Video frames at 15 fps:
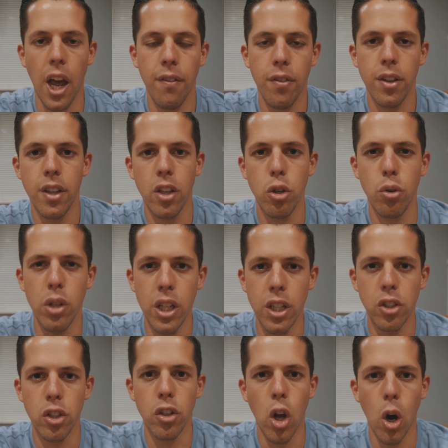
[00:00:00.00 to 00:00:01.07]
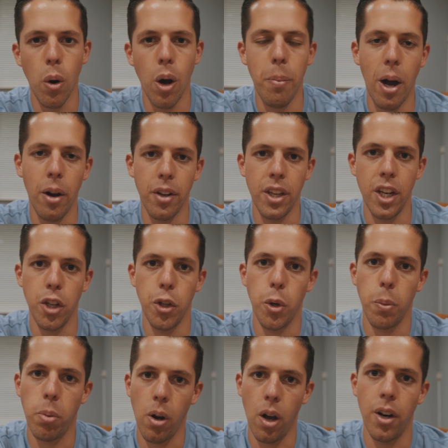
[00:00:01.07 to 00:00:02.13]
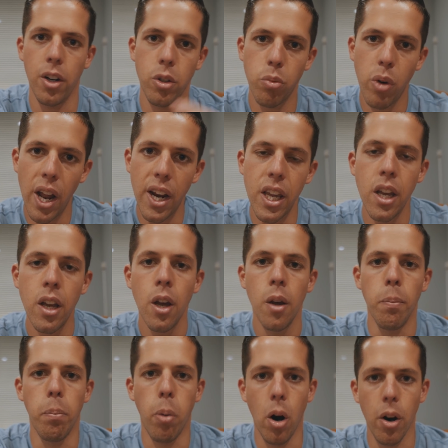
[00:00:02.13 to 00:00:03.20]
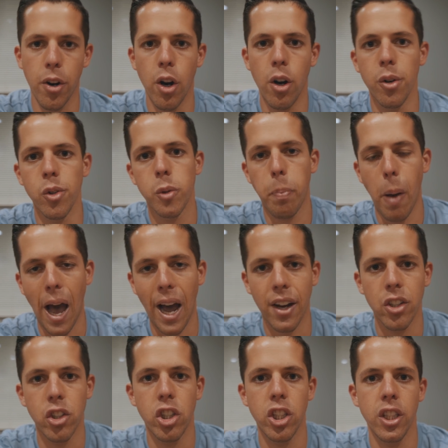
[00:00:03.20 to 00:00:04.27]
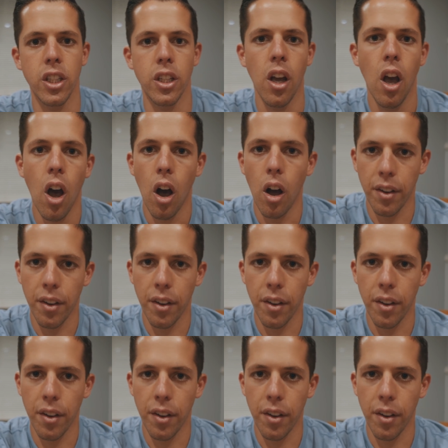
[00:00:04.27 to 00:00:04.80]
everything you need to know about getting your product ready, barcodes, packaging,